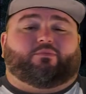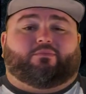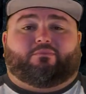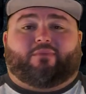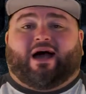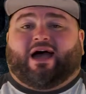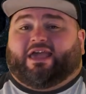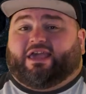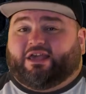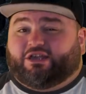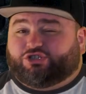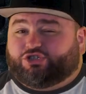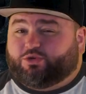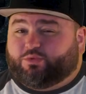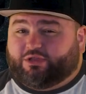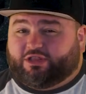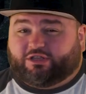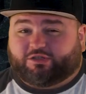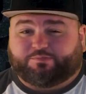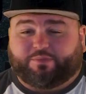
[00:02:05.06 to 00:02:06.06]
My issue
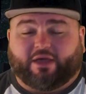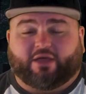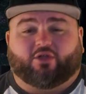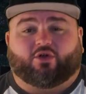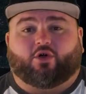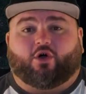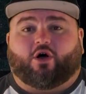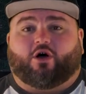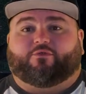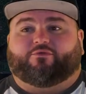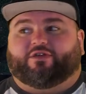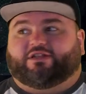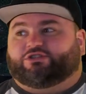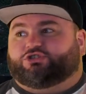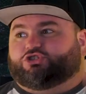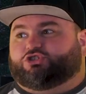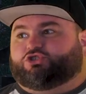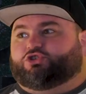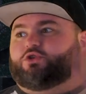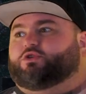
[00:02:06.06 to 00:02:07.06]
with this Baylor offense
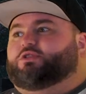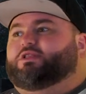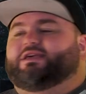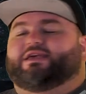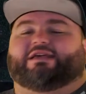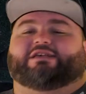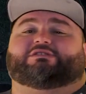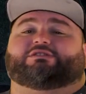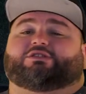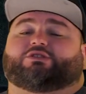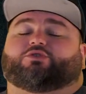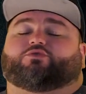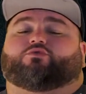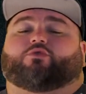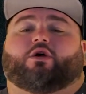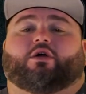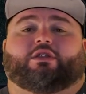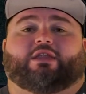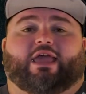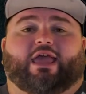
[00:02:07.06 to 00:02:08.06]
certainly isn't the
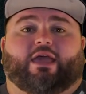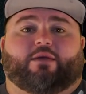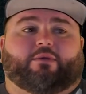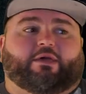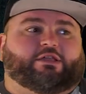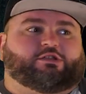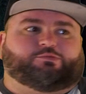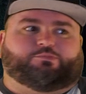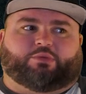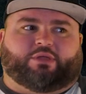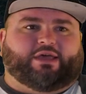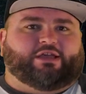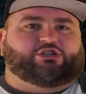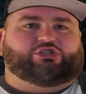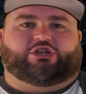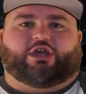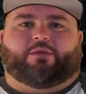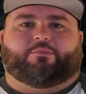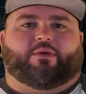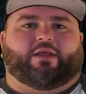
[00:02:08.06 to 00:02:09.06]
run game. It's Blake
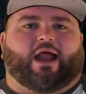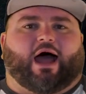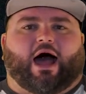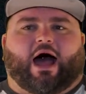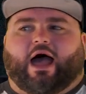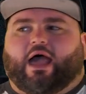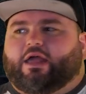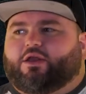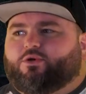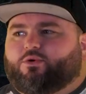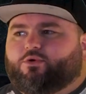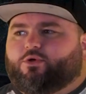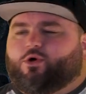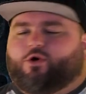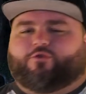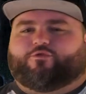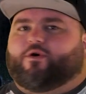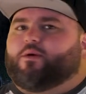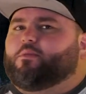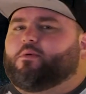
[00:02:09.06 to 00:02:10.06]
Shapen. I don't know
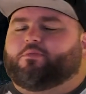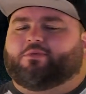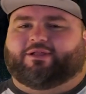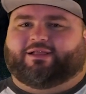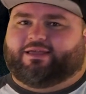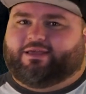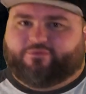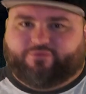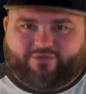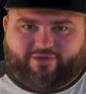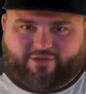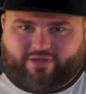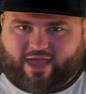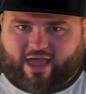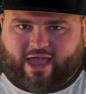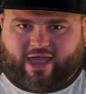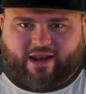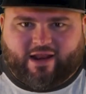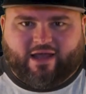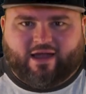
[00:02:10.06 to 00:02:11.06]
if I'm a believer
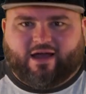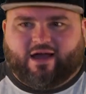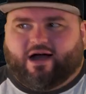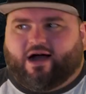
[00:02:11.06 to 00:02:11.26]
yet.